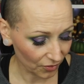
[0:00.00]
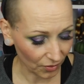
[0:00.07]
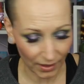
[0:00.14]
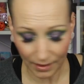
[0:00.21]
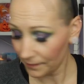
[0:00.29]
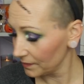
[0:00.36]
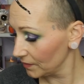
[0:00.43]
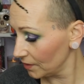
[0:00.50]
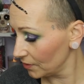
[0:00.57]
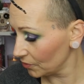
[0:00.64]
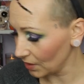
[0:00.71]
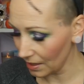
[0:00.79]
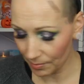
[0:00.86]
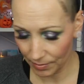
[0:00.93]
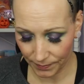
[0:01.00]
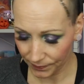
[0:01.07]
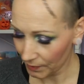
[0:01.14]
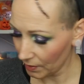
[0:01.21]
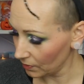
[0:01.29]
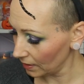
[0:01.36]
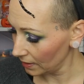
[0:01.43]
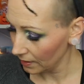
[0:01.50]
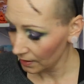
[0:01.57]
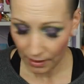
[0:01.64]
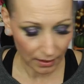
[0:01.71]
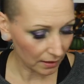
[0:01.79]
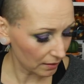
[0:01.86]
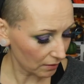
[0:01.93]
So yeah, that's right. Okay,
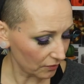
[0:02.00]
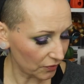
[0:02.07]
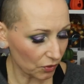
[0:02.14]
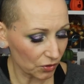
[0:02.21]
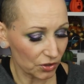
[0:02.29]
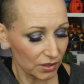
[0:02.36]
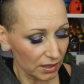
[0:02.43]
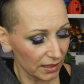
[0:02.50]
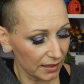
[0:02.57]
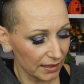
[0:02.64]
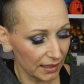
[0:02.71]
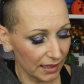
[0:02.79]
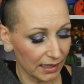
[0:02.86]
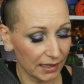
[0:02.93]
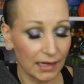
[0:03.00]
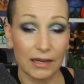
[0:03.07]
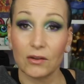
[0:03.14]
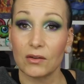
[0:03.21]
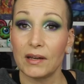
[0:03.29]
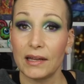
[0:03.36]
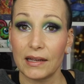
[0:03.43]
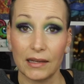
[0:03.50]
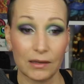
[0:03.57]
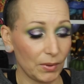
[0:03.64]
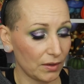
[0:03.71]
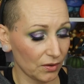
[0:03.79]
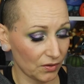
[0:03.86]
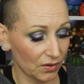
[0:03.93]
and unfortunately, yeah, I cannot link
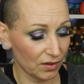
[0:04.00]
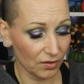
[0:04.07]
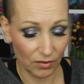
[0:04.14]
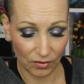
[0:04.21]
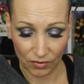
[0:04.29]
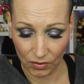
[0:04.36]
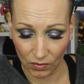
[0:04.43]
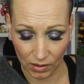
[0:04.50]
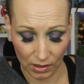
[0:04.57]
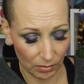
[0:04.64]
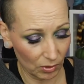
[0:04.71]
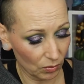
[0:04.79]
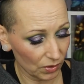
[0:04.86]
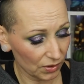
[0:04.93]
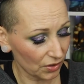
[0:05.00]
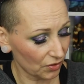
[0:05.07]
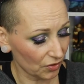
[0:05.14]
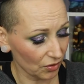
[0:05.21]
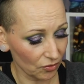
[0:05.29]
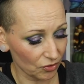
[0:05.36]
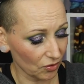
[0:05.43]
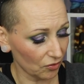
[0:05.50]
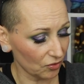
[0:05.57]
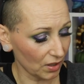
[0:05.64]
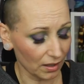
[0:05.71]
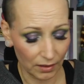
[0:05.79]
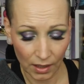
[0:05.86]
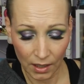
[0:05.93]
it because it's not sold anymore, which is so, so
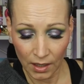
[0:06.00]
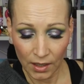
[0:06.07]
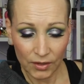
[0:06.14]
sad.